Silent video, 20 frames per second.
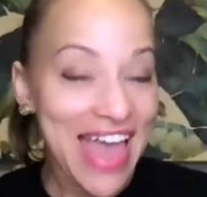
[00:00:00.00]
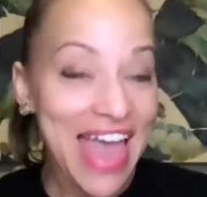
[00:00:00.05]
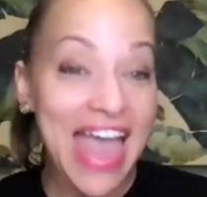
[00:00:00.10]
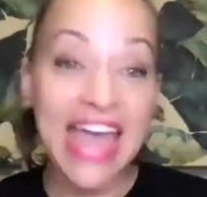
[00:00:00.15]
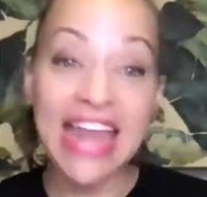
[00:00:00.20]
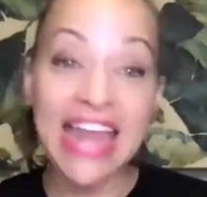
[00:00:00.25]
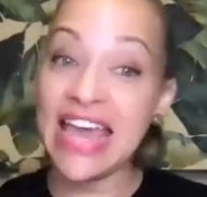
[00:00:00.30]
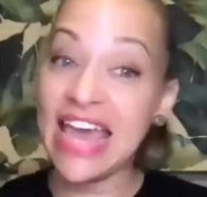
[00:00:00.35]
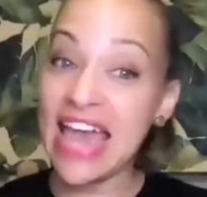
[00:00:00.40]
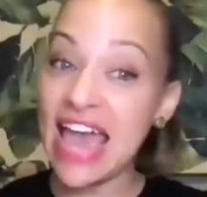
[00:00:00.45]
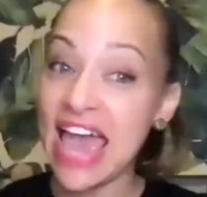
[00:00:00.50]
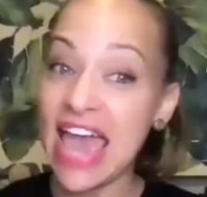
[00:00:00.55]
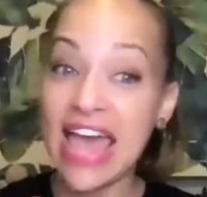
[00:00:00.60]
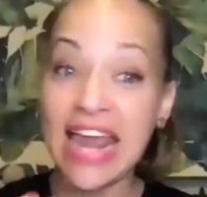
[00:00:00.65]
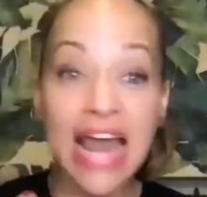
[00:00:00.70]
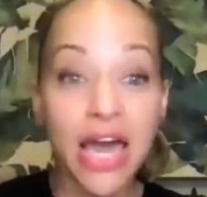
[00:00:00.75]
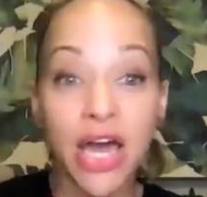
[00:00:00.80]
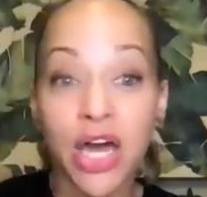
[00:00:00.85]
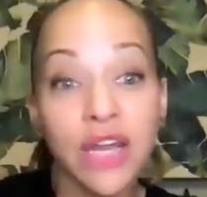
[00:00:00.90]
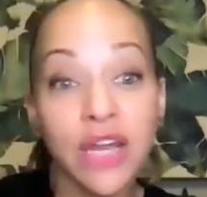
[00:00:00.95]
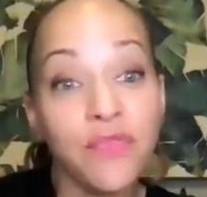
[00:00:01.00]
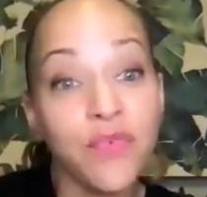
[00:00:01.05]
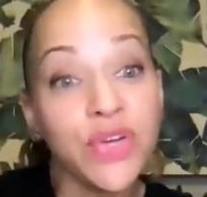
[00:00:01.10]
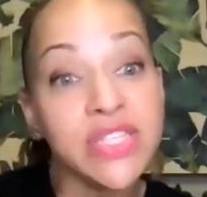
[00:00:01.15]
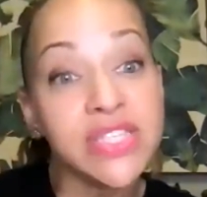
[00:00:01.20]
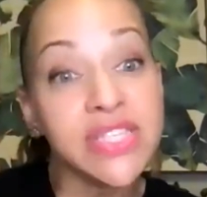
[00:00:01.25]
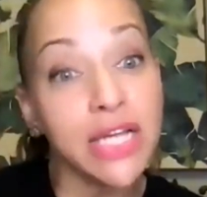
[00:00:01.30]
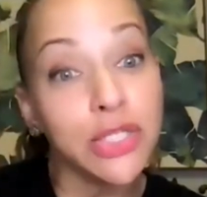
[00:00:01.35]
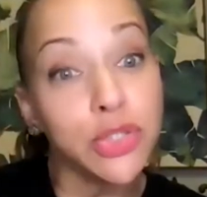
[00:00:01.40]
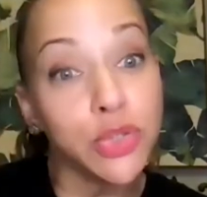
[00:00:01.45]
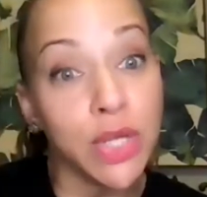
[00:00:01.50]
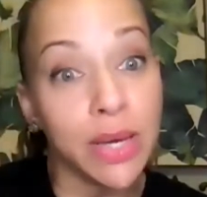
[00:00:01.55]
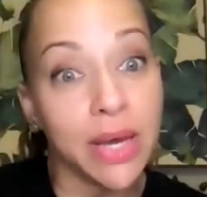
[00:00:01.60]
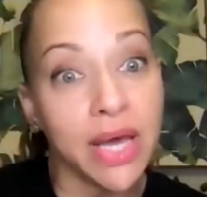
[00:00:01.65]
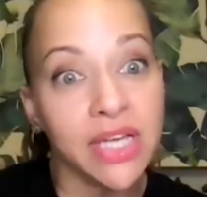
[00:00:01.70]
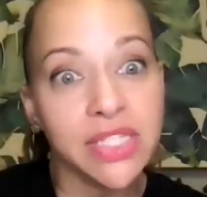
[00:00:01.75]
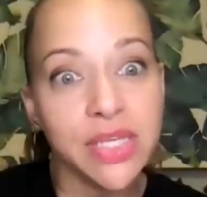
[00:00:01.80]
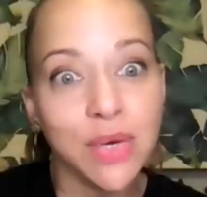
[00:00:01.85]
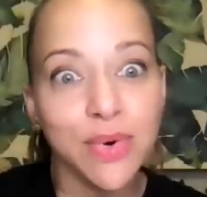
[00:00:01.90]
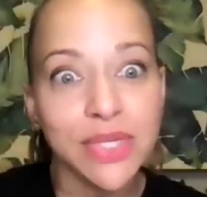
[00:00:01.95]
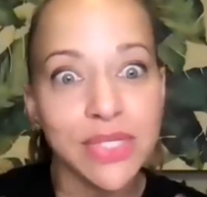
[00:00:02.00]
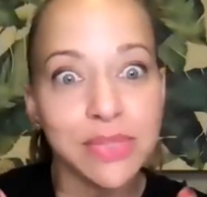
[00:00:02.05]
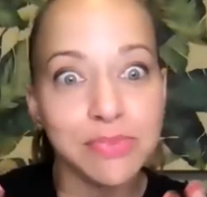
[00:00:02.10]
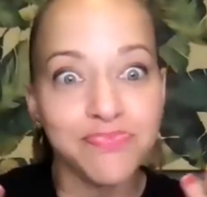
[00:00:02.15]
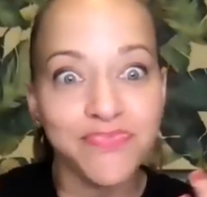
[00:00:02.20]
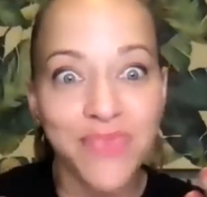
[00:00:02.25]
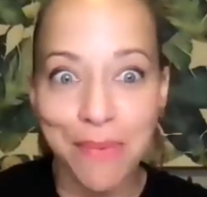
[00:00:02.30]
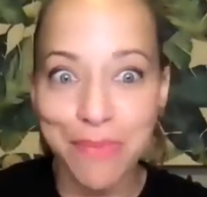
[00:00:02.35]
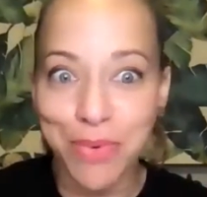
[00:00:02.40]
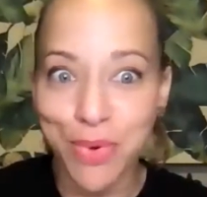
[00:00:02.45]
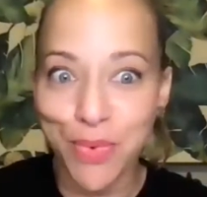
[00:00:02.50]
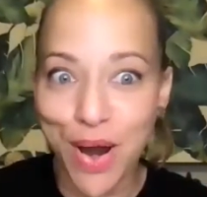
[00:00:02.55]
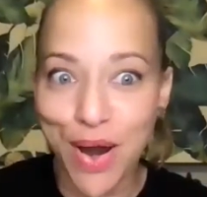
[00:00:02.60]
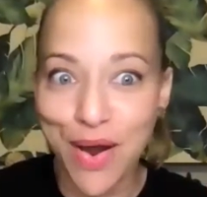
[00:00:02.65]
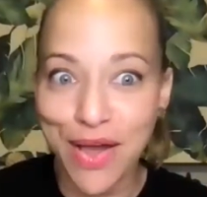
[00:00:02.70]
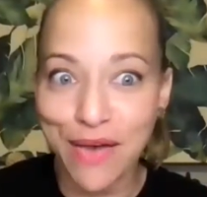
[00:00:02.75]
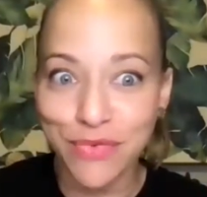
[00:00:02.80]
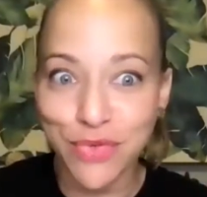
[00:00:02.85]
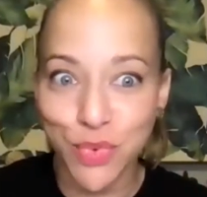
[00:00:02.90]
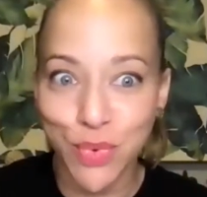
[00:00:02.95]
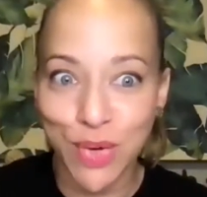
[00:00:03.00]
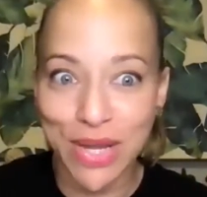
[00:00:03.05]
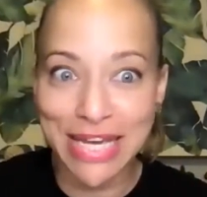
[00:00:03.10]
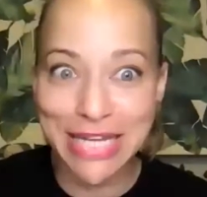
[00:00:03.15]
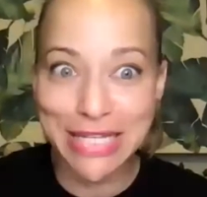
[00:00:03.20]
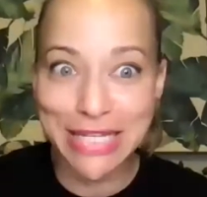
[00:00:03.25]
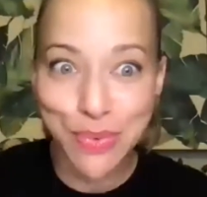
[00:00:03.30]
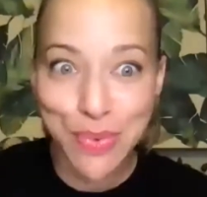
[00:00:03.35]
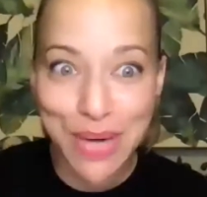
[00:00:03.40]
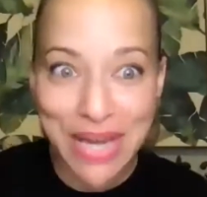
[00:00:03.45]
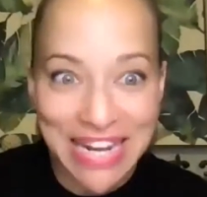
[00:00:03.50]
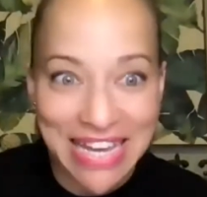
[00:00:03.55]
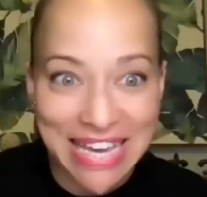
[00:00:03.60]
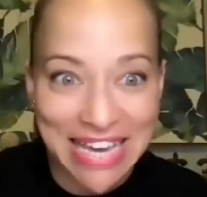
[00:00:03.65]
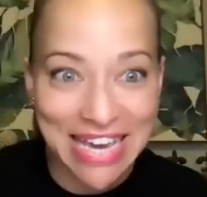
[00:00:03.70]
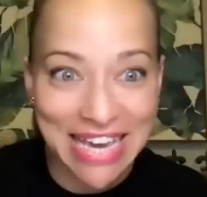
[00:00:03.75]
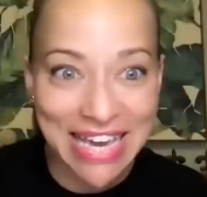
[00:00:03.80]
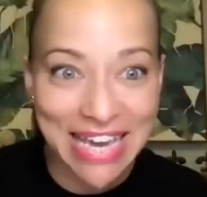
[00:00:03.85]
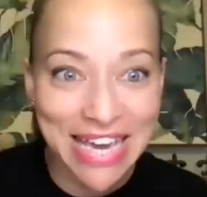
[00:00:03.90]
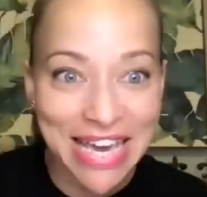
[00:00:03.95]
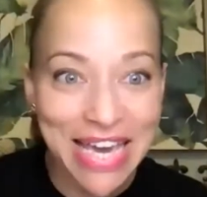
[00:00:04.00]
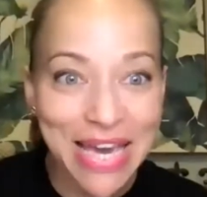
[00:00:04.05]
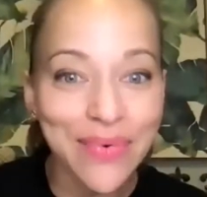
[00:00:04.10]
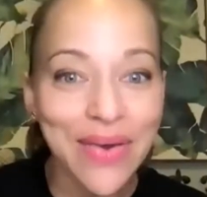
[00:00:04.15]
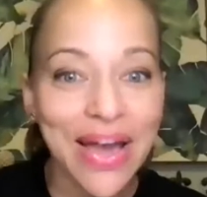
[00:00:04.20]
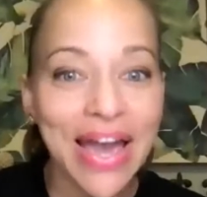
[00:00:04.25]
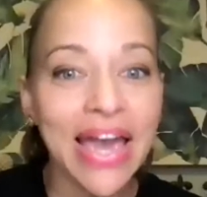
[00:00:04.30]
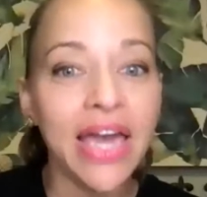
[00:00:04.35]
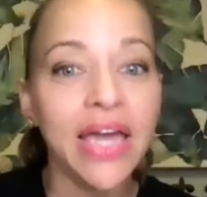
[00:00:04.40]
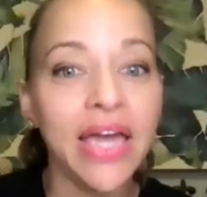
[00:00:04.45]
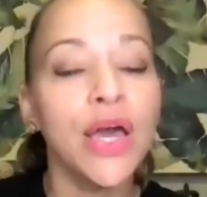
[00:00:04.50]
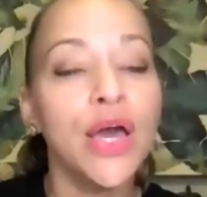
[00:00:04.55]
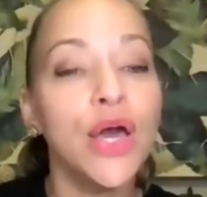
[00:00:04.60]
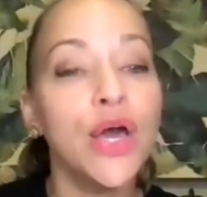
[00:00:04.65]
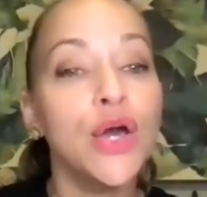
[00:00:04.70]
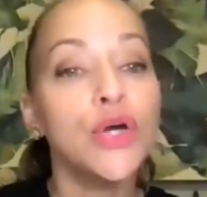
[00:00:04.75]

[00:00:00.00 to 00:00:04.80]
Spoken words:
And I couldn't reschedule it because it was February of 2020, right?